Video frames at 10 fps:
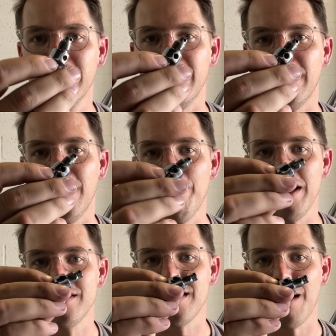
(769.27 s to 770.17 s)
a
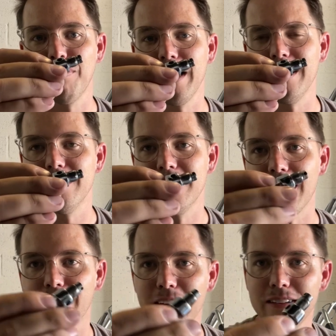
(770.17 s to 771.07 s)
benchtop lathe. Is
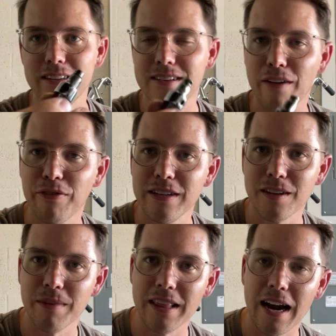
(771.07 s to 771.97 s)
definitely
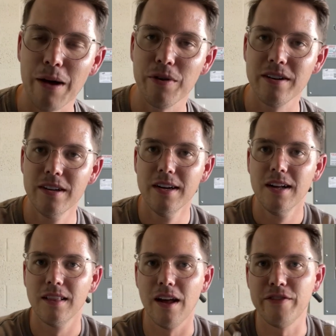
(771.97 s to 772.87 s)
something that I would
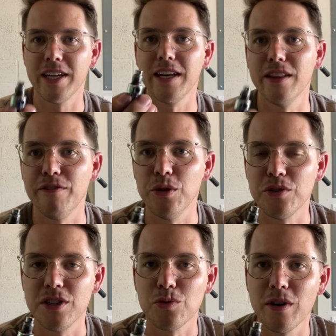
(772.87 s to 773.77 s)
love to get in the future.
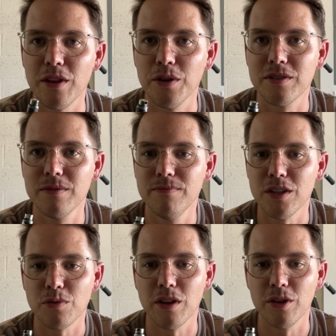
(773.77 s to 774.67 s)
Just one of those
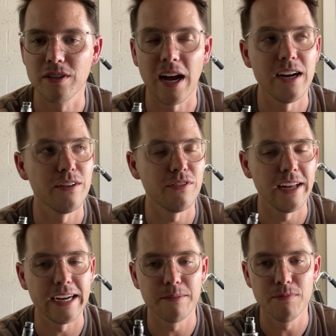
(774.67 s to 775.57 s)
kind of
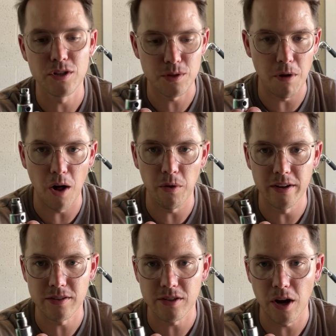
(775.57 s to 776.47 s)
like small
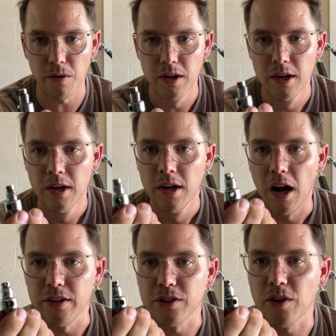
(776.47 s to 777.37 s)
ones. So
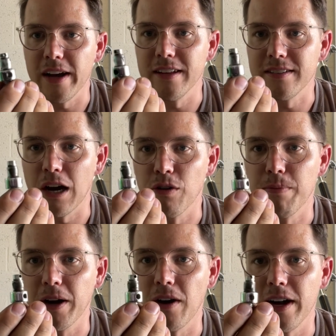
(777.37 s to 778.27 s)
I'll just grind this down with
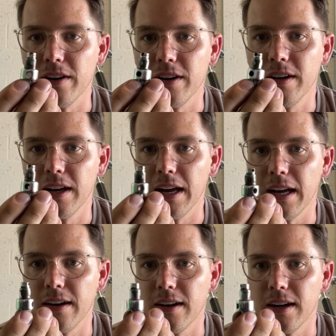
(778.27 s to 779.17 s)
my grinder,
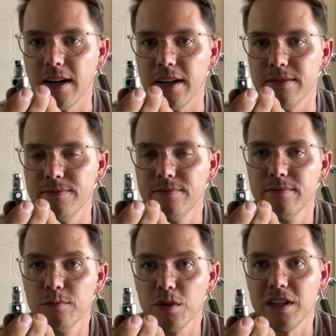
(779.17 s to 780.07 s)
and
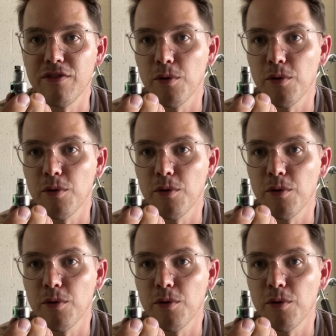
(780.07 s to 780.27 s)
we'll see if it